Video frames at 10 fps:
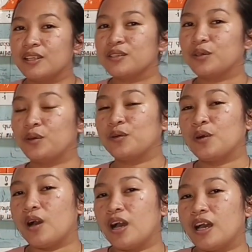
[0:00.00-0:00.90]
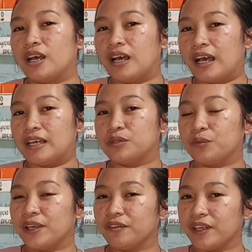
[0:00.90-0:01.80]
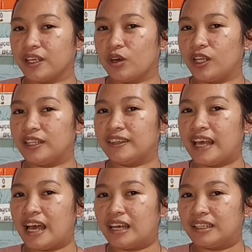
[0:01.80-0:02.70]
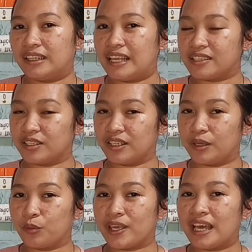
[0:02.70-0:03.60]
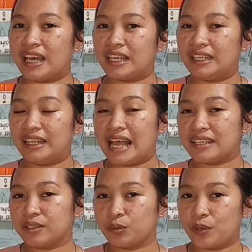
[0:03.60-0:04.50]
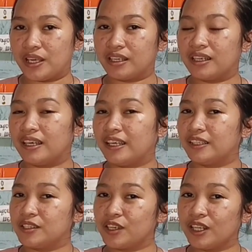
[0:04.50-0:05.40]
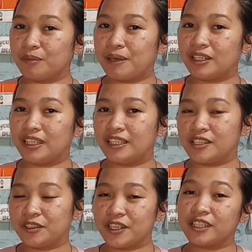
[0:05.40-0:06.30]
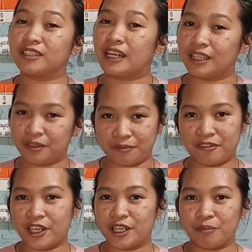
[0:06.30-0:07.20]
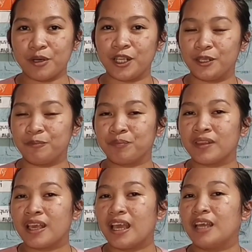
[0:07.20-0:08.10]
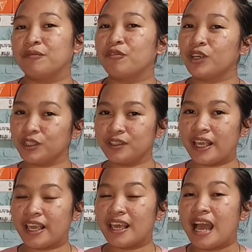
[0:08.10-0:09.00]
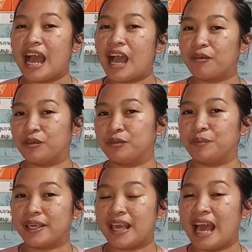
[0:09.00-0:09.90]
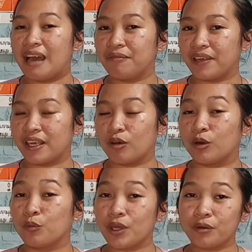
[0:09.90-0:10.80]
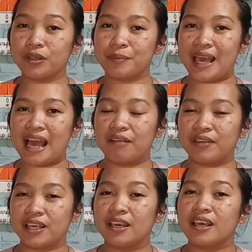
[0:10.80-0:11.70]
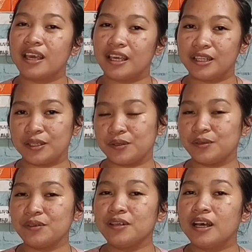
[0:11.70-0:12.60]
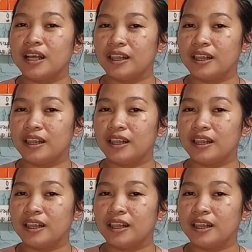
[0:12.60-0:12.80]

So, as we recall the lesson that we had last week, it is all about the discrete random variable. And for today, I will be having, or we will be having, a new